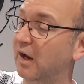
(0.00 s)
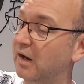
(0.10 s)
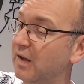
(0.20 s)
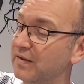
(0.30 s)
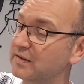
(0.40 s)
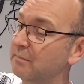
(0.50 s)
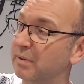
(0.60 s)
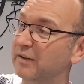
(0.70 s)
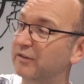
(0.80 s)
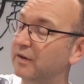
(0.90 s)
I like the
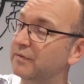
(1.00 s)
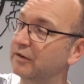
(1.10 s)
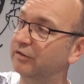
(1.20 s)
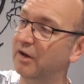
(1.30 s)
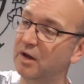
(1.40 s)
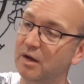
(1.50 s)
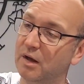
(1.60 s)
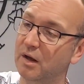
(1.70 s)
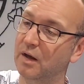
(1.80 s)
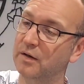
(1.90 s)
simplicity of this shirt,
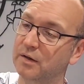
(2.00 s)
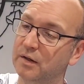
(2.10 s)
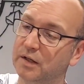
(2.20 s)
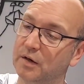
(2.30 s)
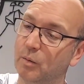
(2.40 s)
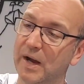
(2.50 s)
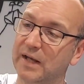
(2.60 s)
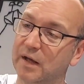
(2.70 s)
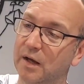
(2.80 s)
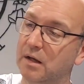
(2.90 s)
and I'm going to whack